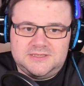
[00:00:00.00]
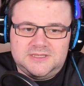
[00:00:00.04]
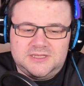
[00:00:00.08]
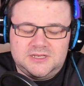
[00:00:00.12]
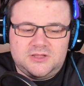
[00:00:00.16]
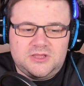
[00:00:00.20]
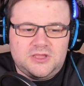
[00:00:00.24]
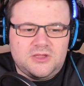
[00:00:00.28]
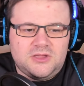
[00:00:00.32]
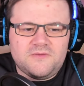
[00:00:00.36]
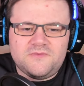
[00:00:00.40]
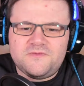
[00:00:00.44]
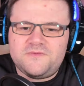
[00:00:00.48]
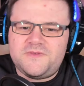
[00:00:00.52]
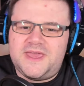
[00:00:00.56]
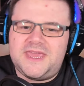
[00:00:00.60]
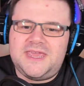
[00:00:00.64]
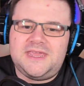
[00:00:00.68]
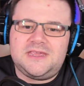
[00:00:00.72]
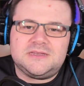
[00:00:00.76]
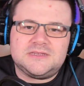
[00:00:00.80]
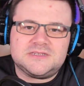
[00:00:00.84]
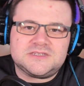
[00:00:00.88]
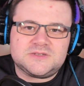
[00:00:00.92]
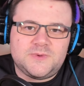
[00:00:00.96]
You know, you got
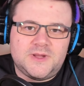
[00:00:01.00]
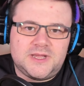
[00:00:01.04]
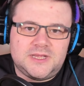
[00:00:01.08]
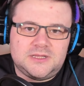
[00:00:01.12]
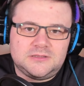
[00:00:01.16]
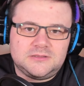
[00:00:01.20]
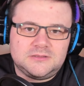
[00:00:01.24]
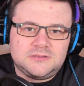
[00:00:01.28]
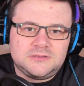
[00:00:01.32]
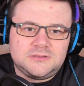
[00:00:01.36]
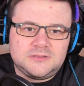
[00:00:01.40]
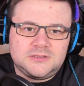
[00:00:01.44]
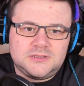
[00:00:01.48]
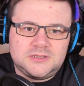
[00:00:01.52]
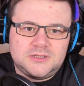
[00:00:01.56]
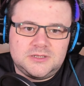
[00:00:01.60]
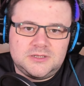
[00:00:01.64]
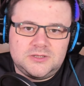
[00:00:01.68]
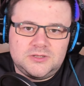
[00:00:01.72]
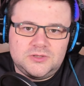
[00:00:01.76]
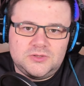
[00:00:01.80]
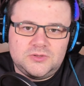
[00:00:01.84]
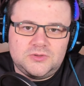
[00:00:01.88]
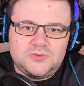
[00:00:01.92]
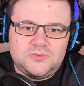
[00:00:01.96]
Vane as well,
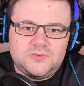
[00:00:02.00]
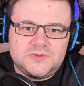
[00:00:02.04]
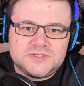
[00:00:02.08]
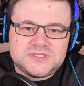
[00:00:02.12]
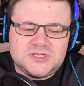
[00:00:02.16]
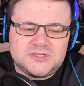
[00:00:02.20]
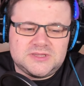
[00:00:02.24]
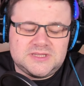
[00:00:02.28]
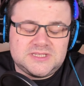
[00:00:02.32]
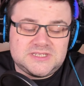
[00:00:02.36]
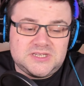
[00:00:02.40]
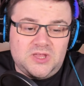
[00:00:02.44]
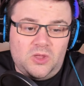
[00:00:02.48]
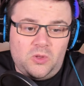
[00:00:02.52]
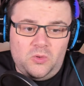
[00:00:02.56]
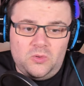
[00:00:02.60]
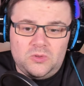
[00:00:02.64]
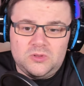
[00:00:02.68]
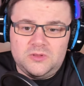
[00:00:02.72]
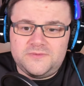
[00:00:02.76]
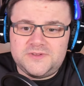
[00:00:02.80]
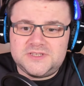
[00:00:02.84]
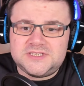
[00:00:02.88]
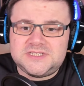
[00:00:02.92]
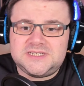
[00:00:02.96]
who has got this
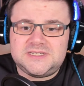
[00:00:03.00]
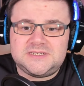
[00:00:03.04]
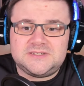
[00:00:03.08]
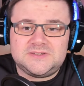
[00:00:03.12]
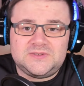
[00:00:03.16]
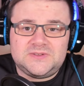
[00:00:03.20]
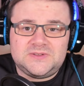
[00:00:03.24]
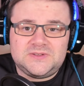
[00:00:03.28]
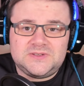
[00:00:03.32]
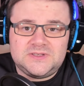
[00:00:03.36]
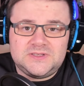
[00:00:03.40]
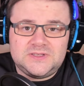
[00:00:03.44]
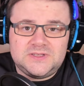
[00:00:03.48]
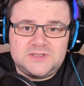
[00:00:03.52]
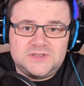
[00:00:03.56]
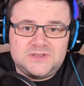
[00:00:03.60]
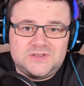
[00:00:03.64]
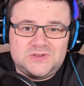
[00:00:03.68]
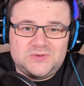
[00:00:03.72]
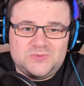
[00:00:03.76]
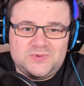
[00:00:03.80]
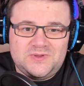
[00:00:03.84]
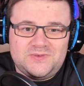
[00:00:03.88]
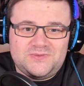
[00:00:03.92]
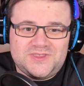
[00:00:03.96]
whole other deal
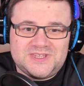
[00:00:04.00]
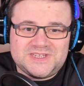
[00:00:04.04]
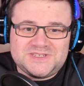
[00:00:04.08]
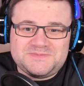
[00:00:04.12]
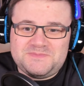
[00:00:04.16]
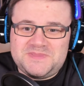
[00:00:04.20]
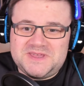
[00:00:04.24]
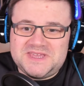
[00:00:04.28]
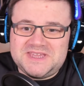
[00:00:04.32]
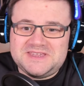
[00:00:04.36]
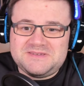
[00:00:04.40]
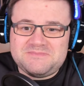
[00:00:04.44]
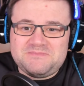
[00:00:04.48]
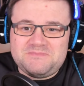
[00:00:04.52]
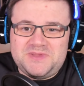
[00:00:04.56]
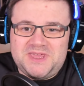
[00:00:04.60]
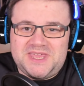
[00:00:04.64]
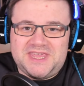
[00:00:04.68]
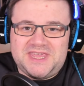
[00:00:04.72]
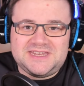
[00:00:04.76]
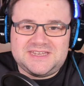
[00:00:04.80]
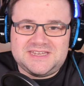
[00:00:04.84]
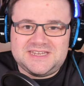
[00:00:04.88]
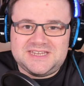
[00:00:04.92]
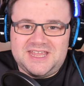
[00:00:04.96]
with this big
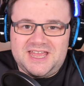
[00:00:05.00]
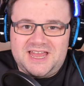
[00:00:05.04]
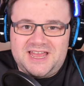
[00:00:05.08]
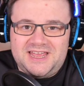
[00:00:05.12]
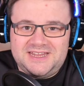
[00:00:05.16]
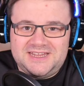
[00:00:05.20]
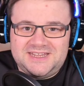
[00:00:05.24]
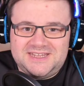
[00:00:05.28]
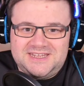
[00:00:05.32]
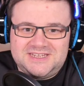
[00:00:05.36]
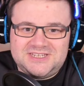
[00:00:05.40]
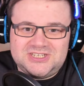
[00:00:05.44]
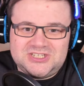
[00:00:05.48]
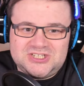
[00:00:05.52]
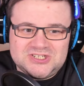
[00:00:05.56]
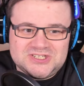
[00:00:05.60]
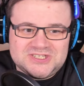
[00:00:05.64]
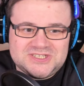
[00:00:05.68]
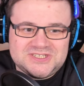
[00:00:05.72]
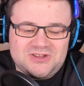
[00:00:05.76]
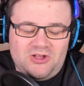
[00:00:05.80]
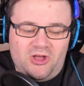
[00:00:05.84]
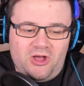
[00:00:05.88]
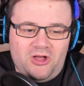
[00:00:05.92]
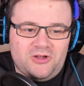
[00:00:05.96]
bearded guy that he's
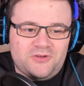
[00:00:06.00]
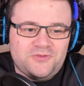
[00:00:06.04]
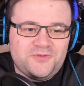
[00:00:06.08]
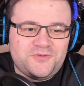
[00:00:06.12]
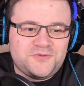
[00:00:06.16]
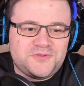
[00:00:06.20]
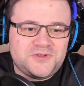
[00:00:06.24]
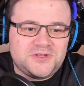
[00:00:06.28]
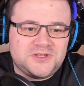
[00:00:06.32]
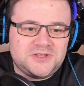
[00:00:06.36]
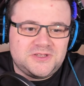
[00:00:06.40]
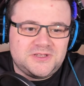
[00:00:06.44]
just offed.